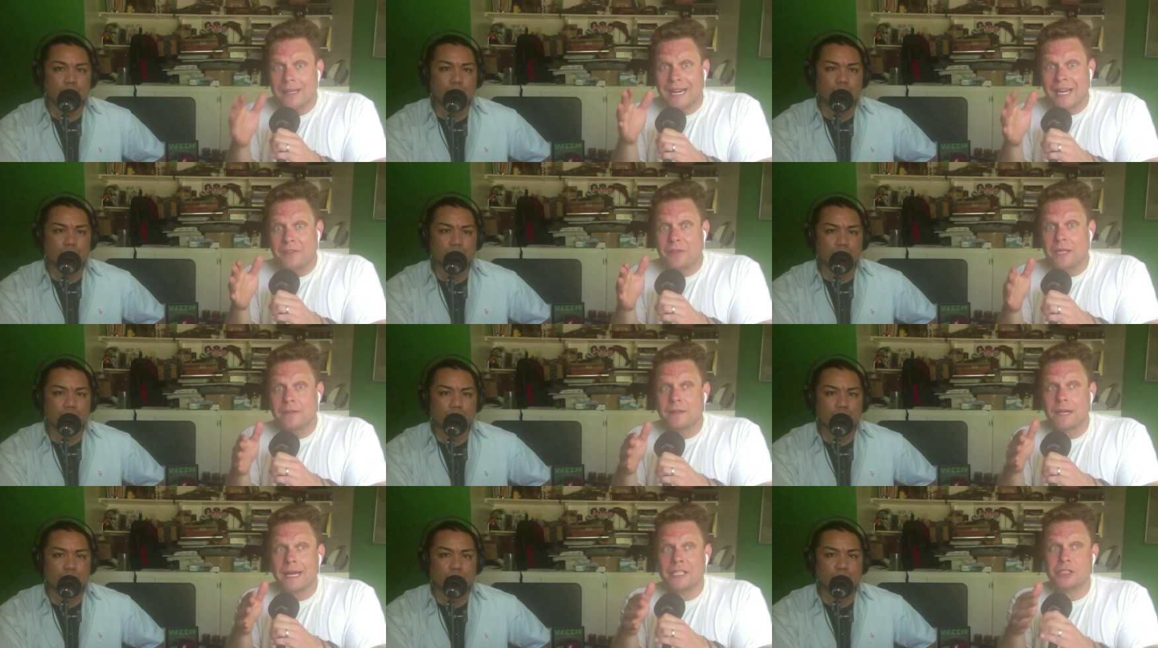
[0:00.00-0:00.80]
Speaker 1: I
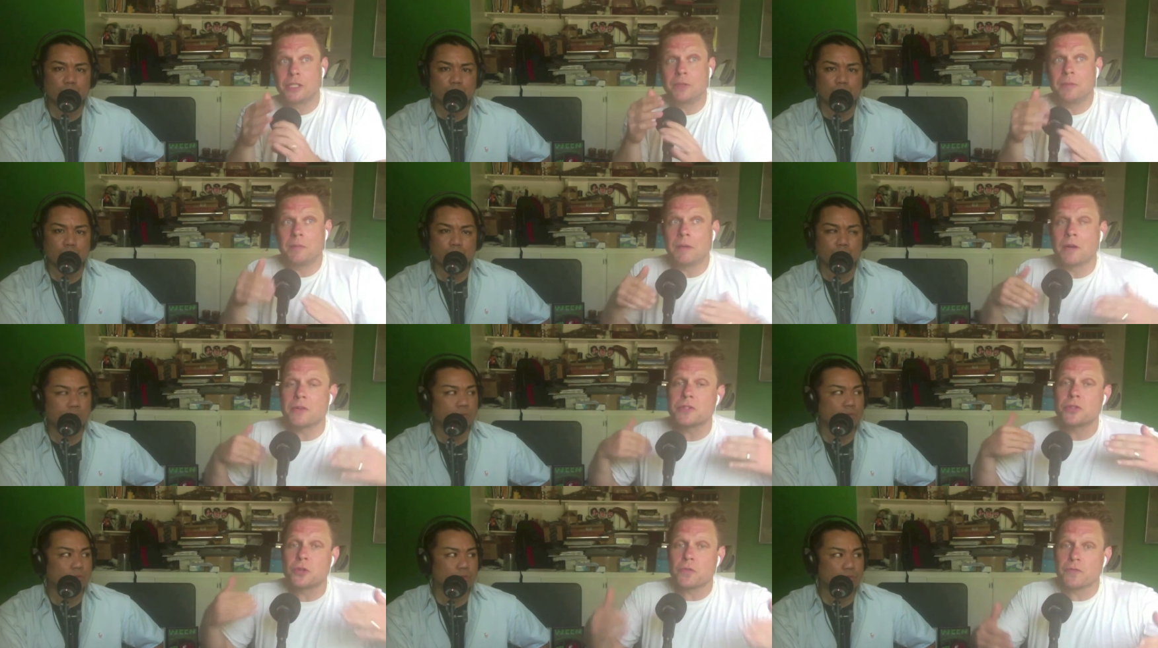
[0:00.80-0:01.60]
think that actually you'd be
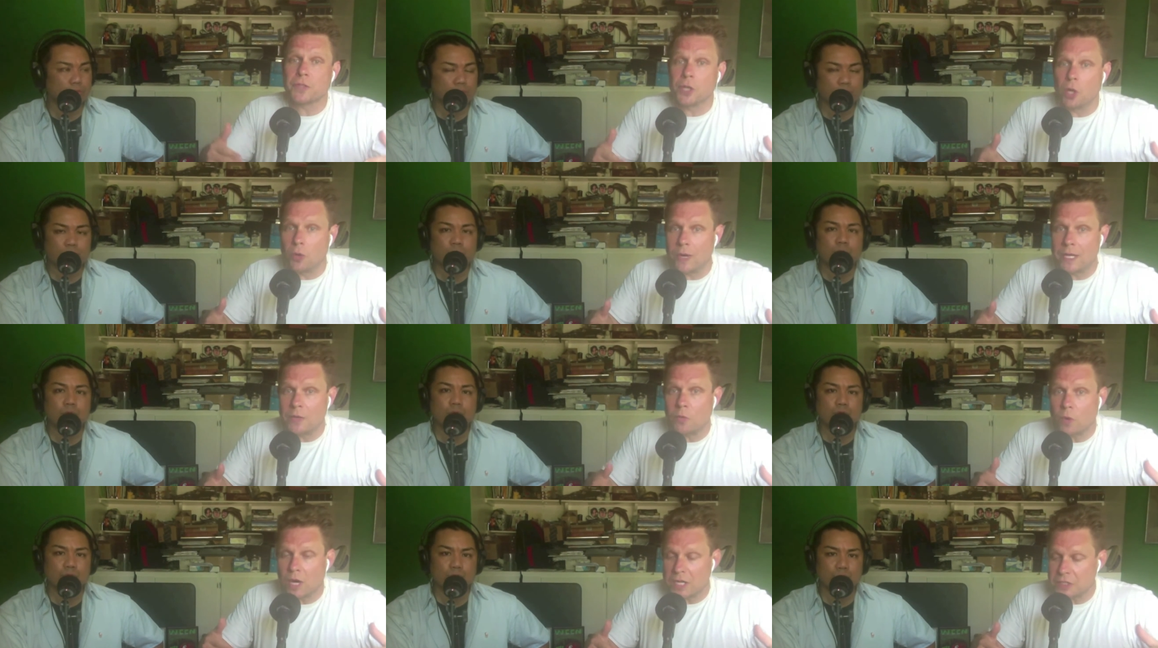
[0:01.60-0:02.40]
better served to go
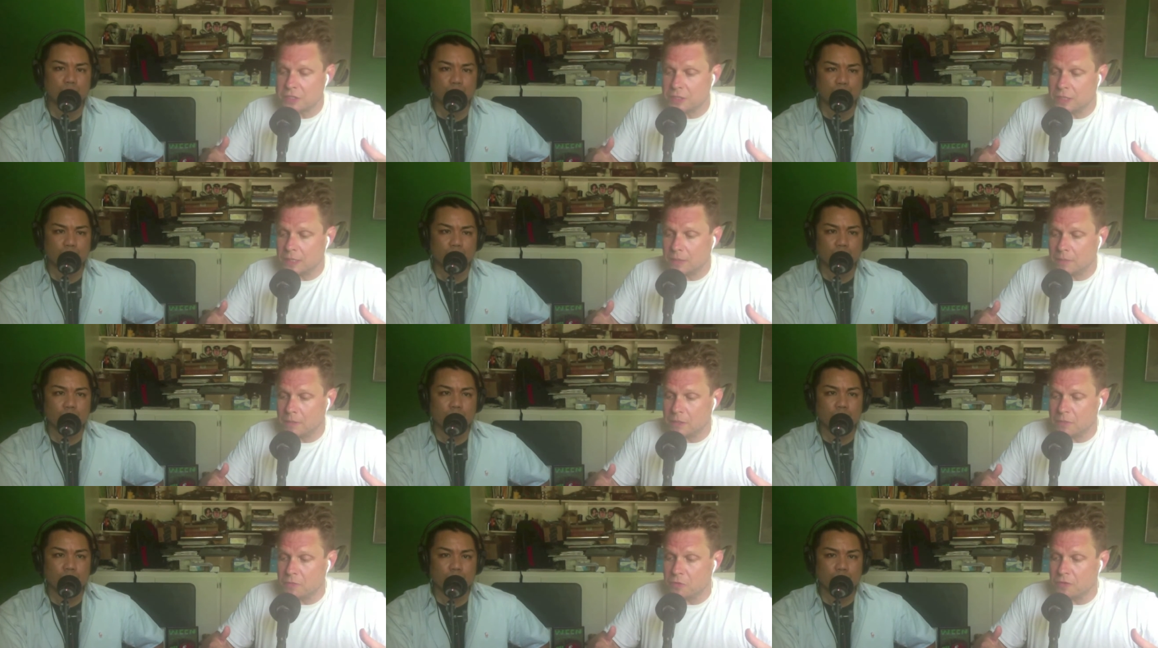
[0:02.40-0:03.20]
in watching
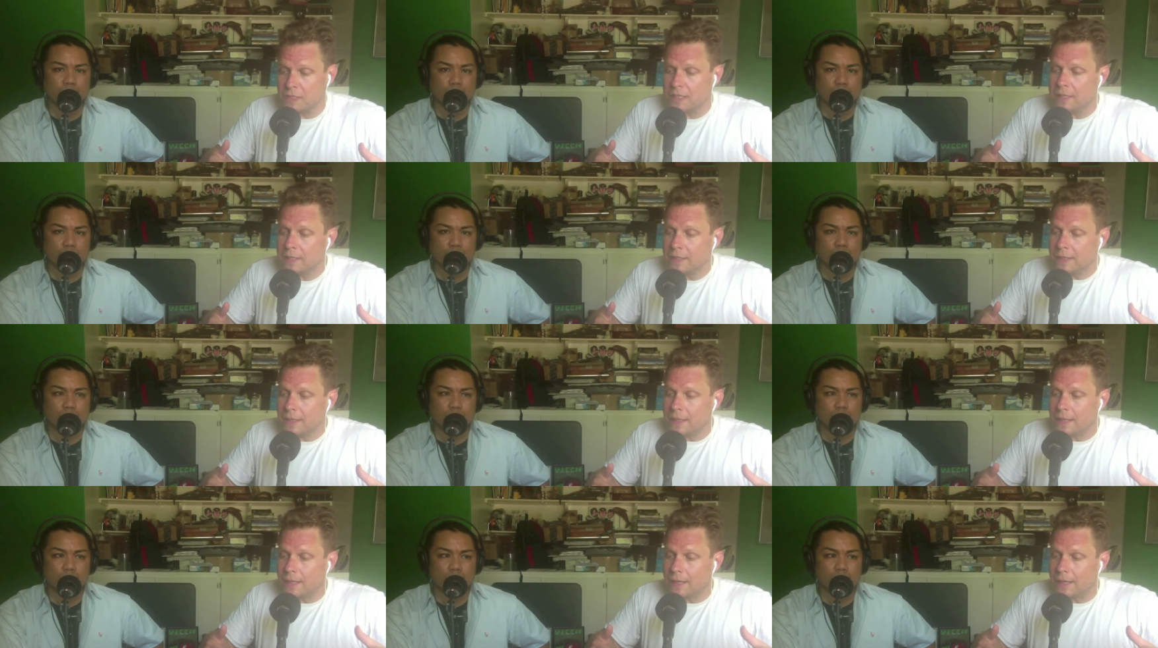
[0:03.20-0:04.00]
this movie
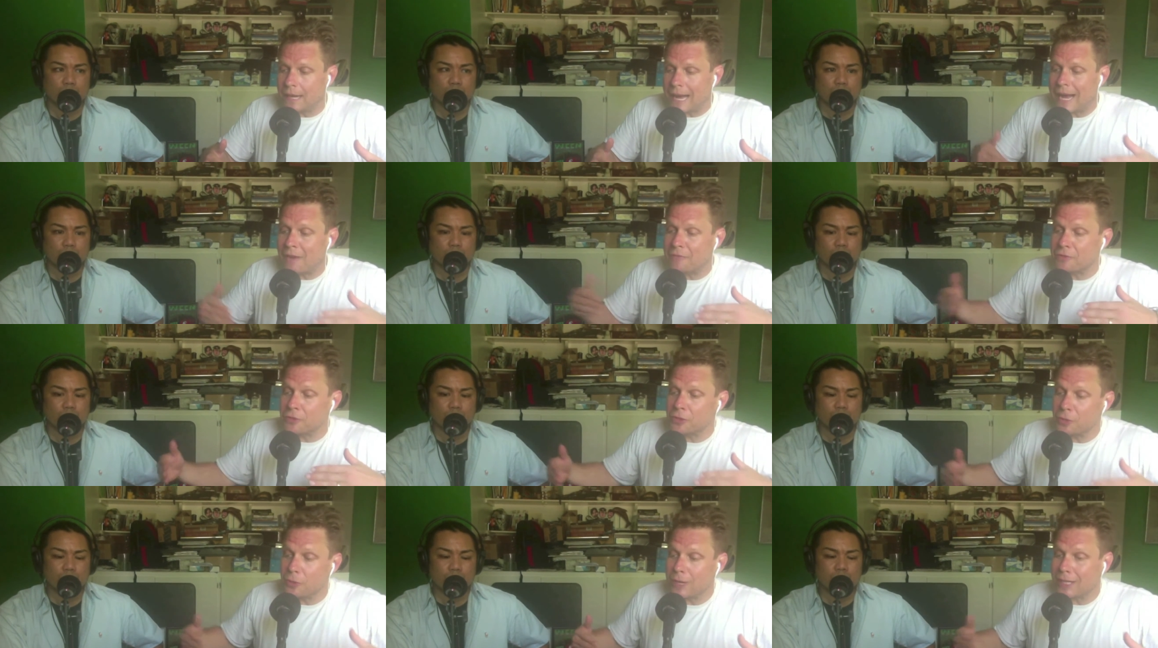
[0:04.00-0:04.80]
uh,
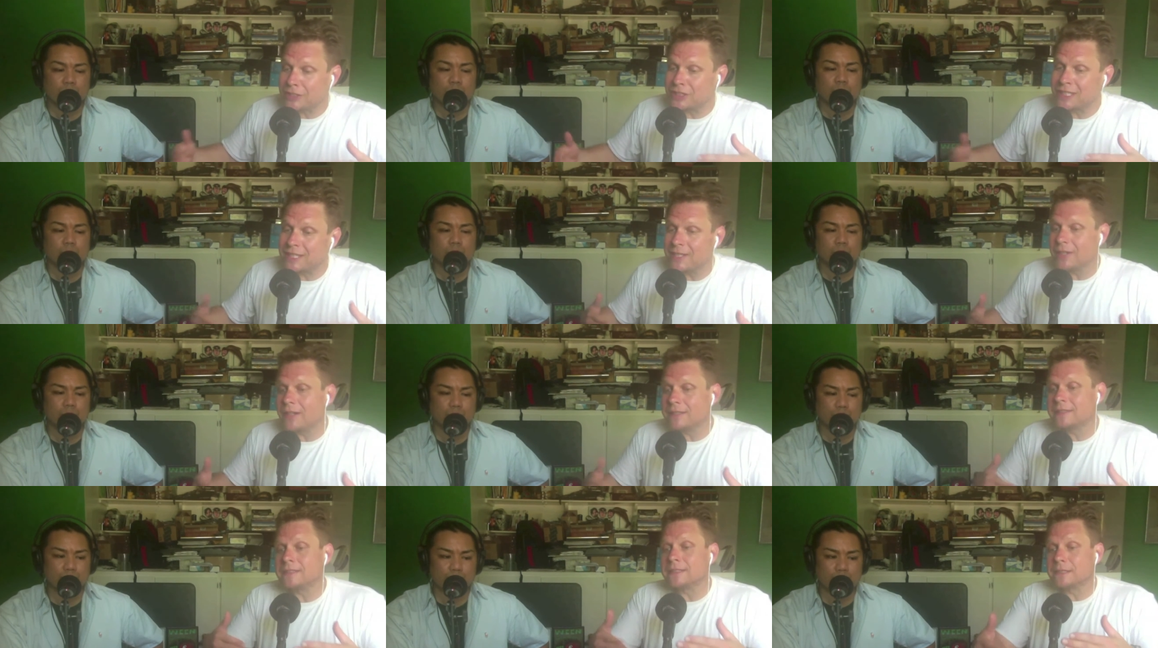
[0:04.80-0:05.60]
after you actually hear
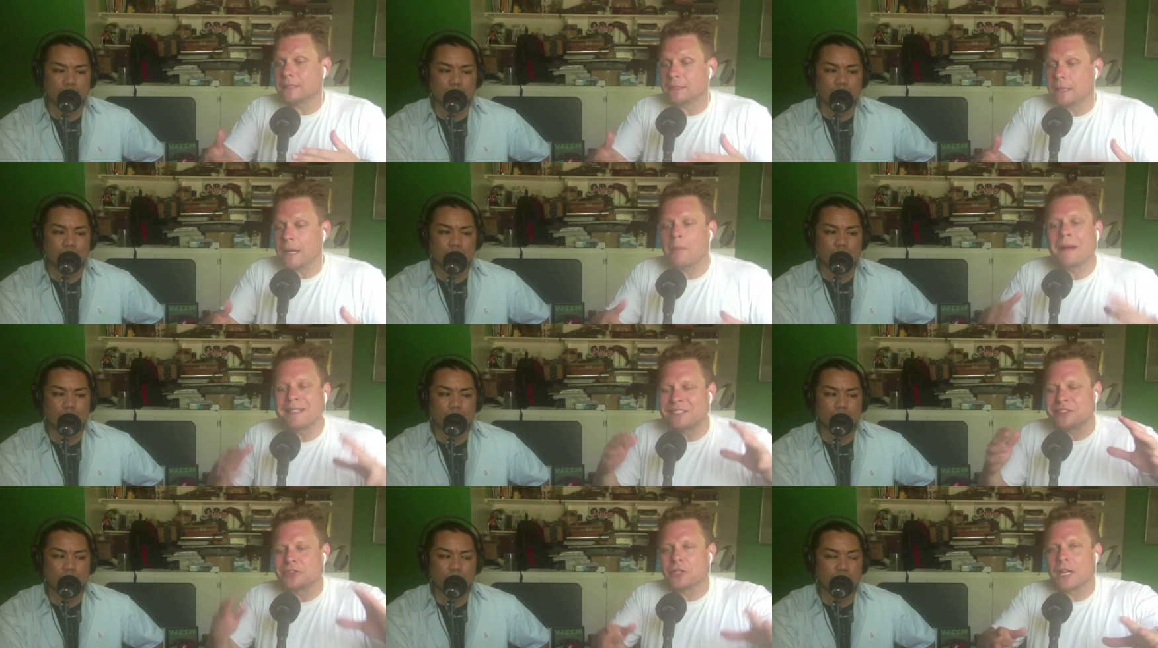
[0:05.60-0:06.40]
us. Dis- I'm
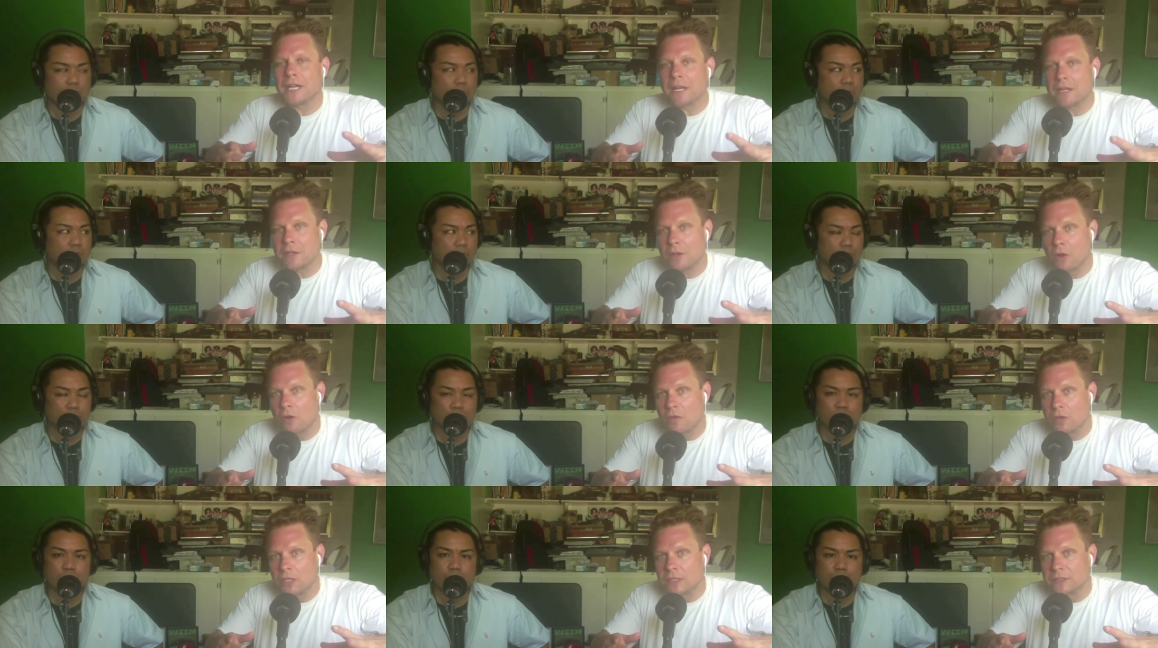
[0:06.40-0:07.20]
not just trying to get you to go
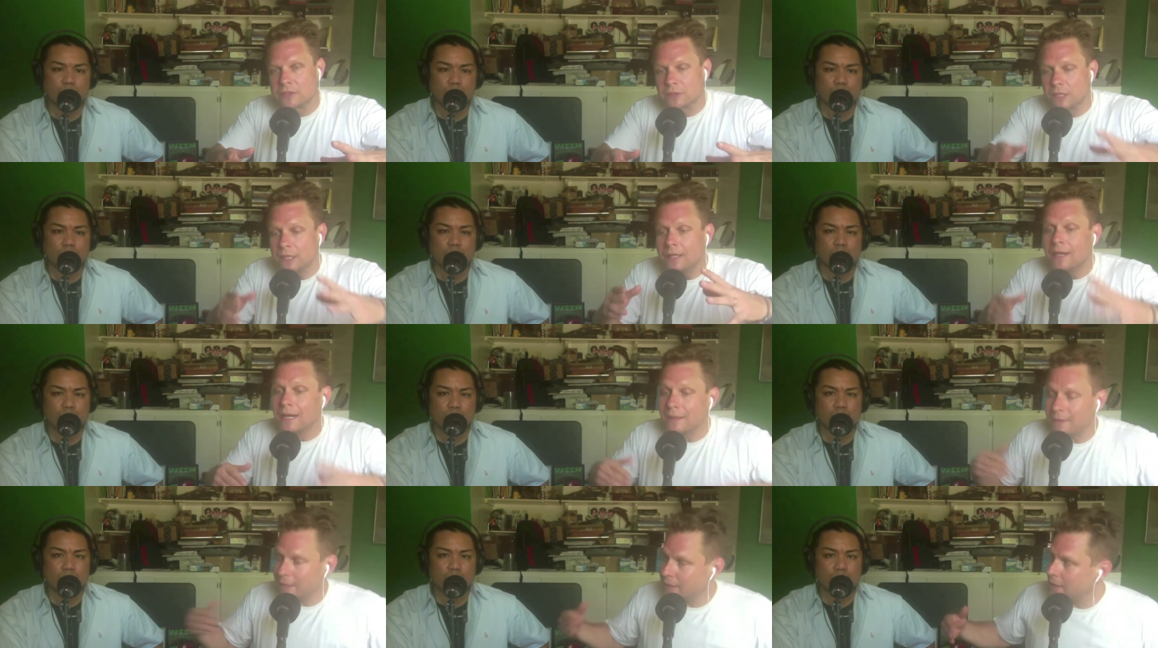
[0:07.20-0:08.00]
over and listen to it.
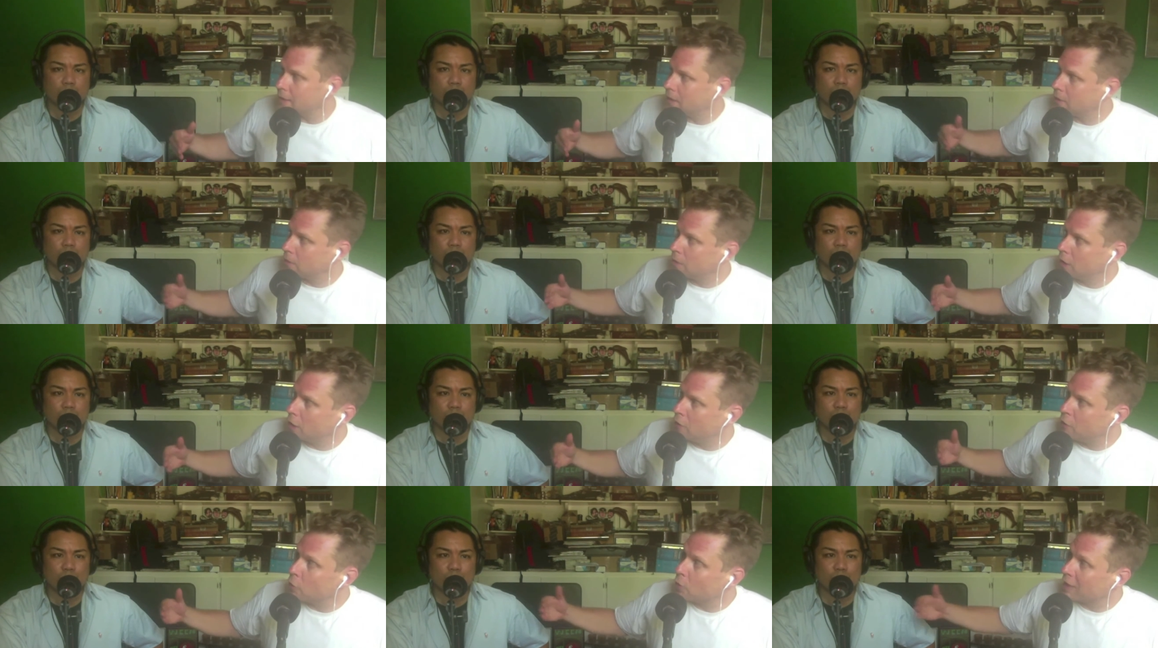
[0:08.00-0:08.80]
I think
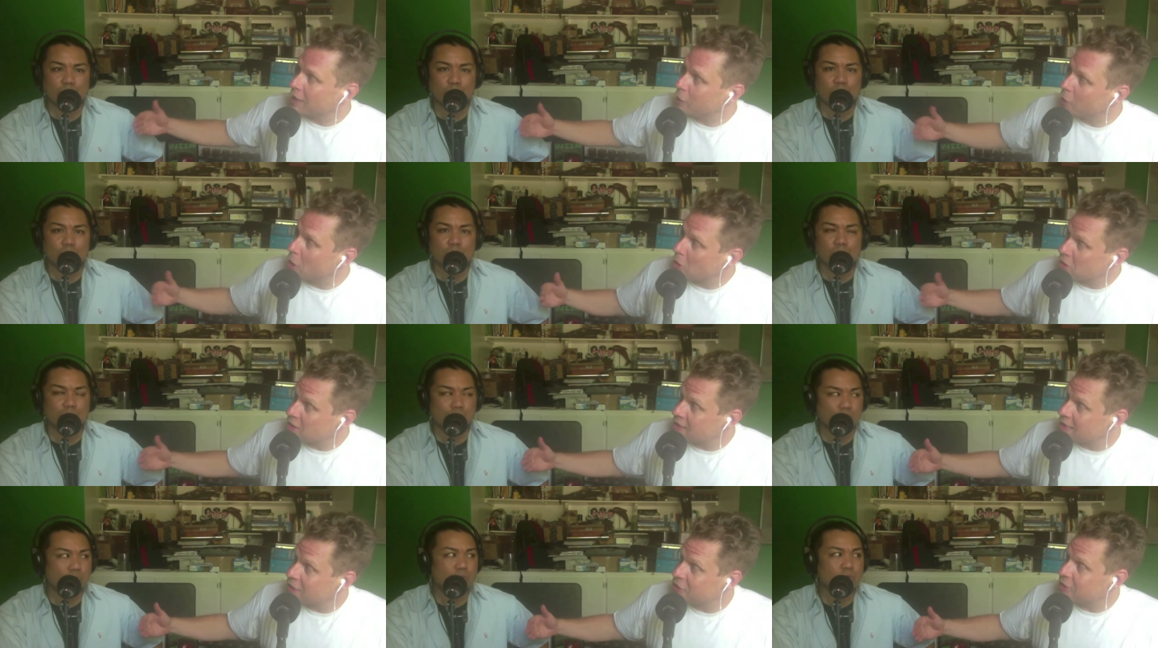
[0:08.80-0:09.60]
that if you were to hear our
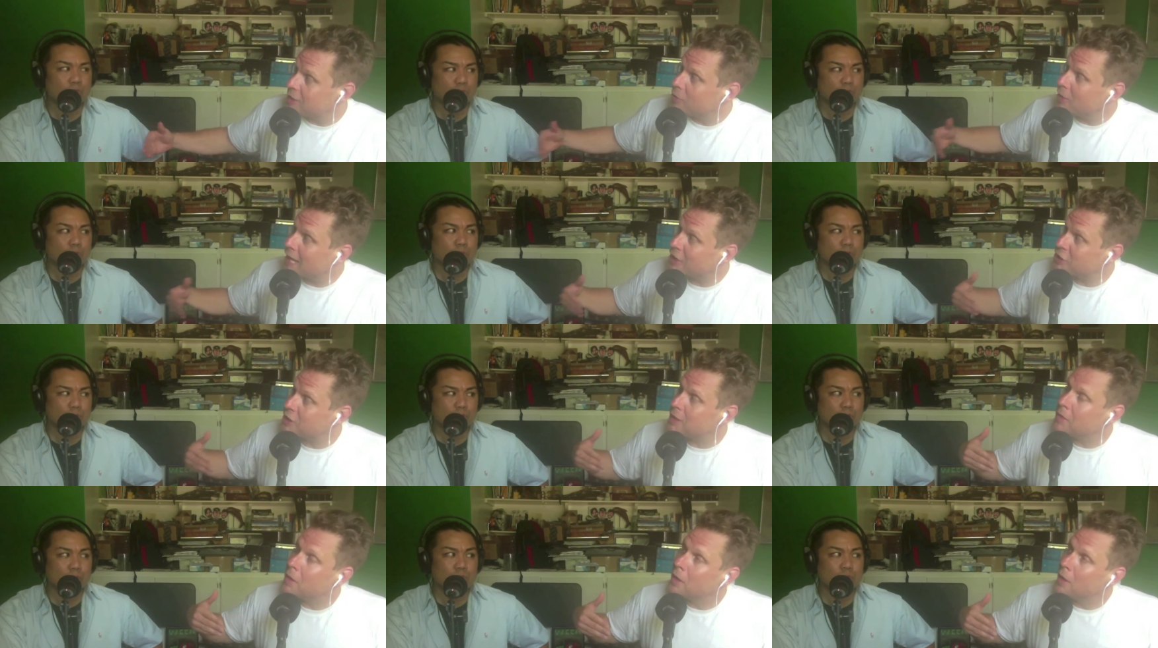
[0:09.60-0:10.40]
discussion, it would actually